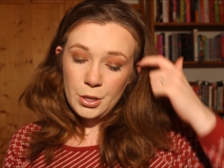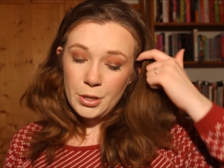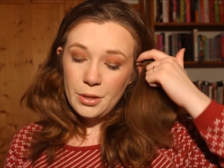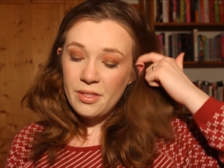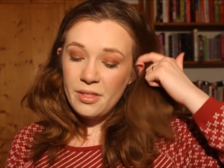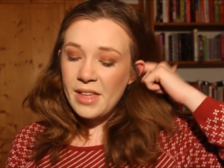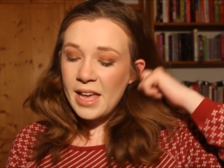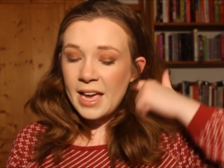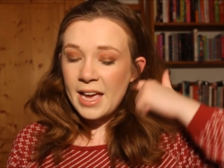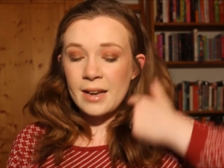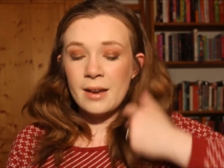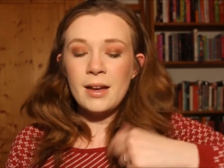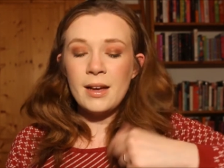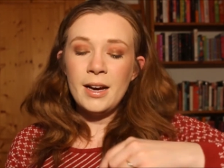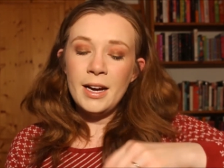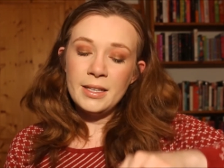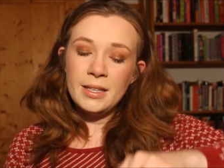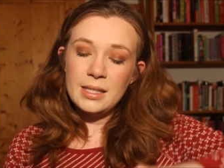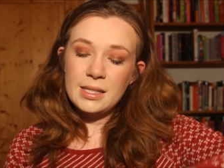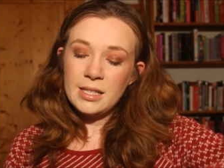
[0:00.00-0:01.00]
Then
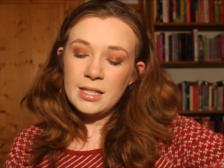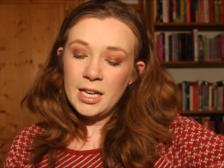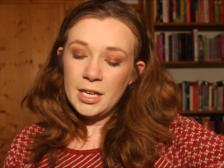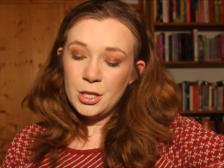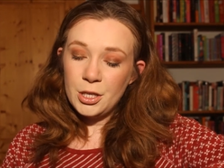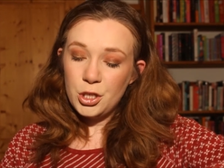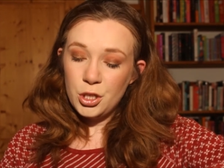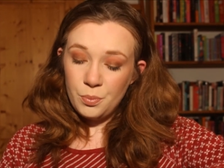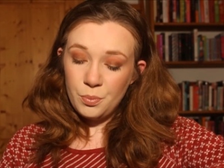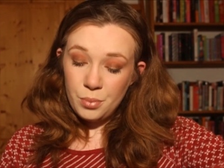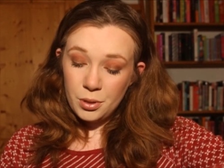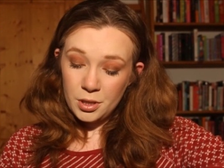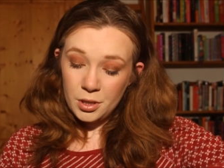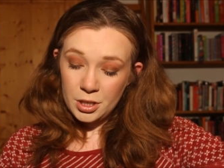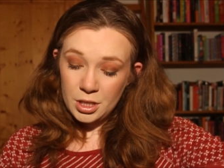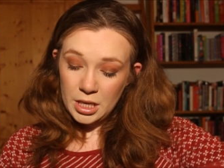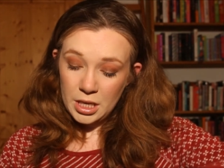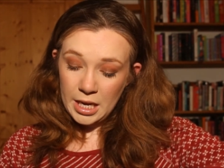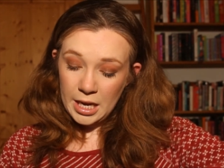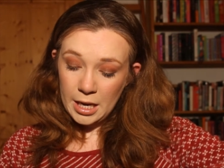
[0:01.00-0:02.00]
I decided to
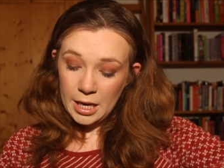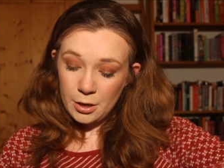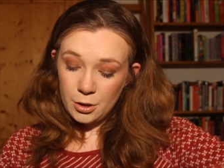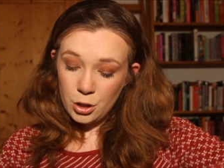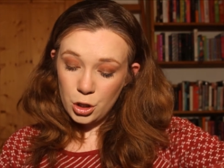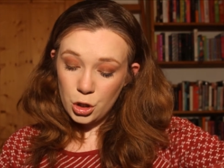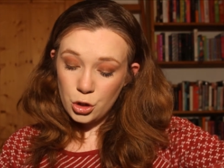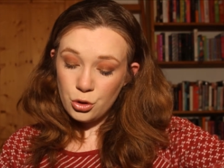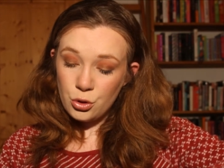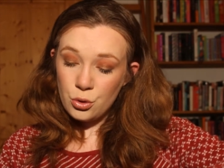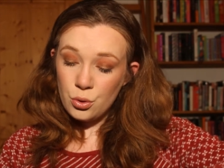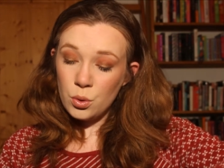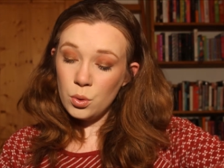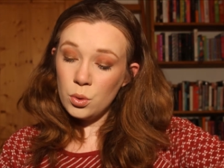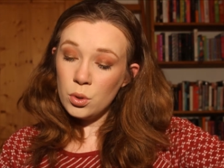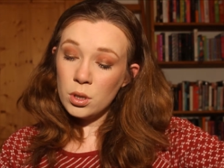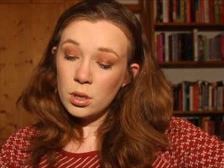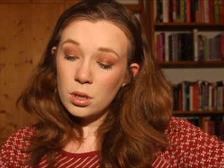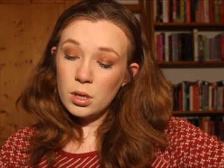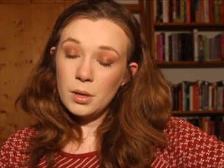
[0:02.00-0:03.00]
put in
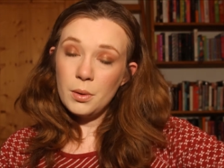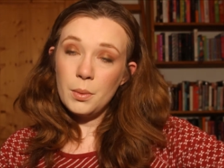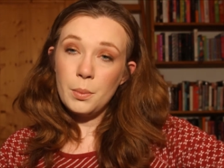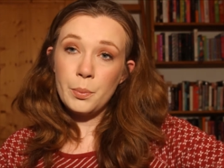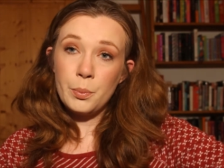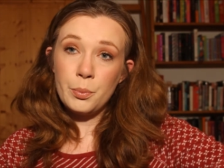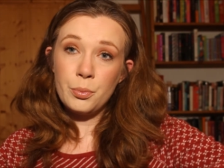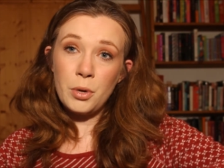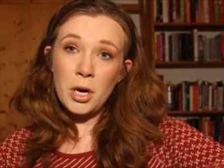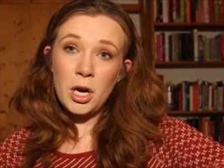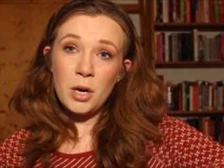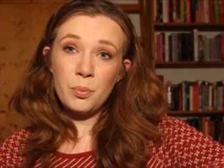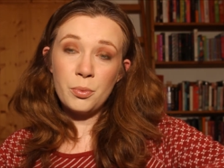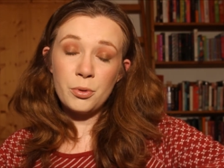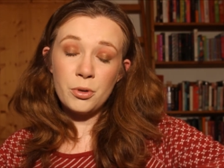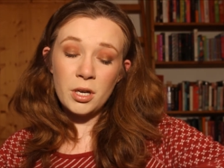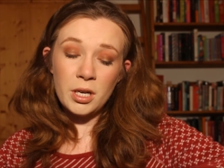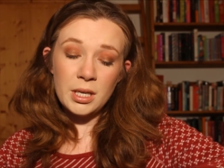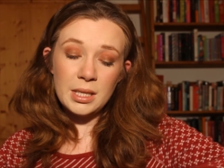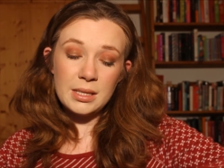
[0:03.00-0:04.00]
2 brow
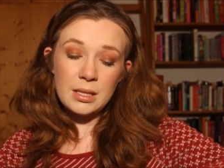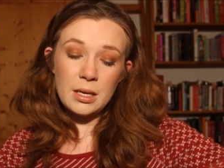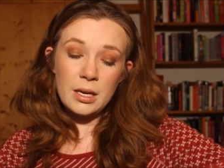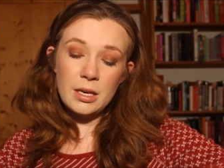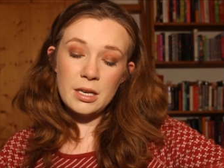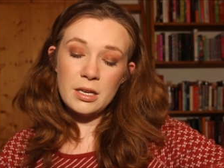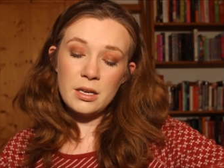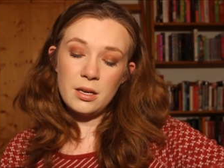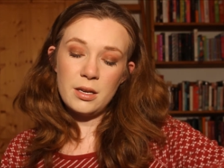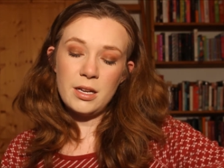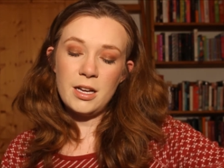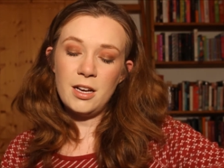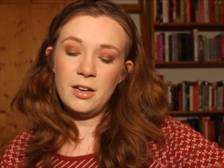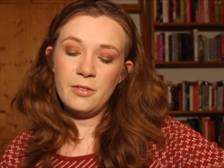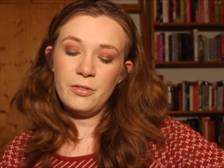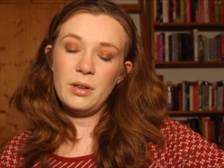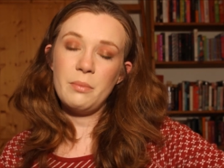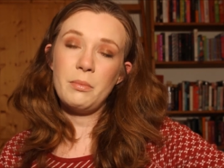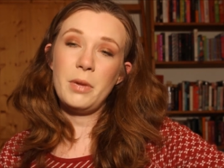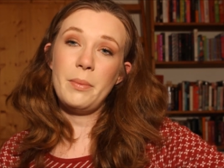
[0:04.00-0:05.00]
products that I did not have
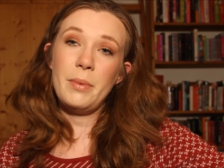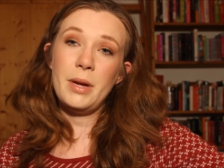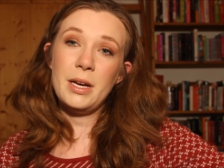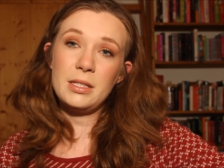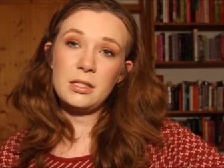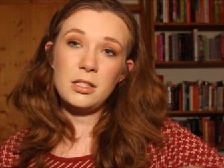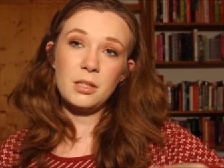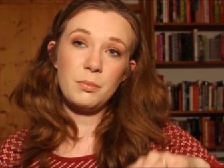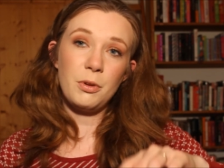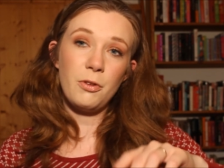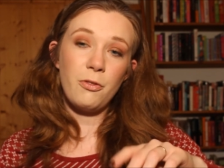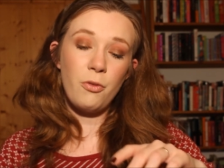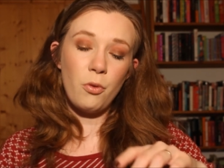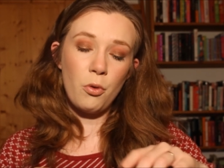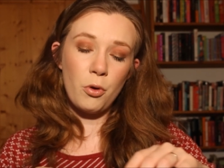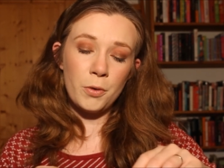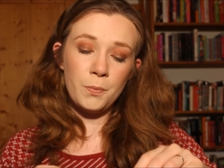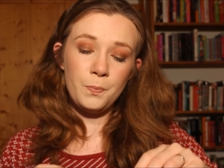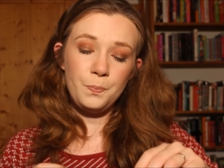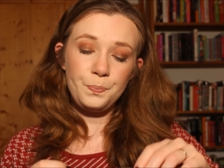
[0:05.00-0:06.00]
in my basket
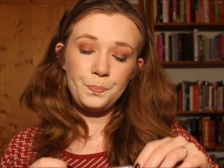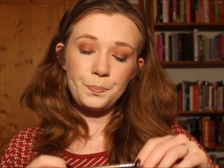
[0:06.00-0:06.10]
before.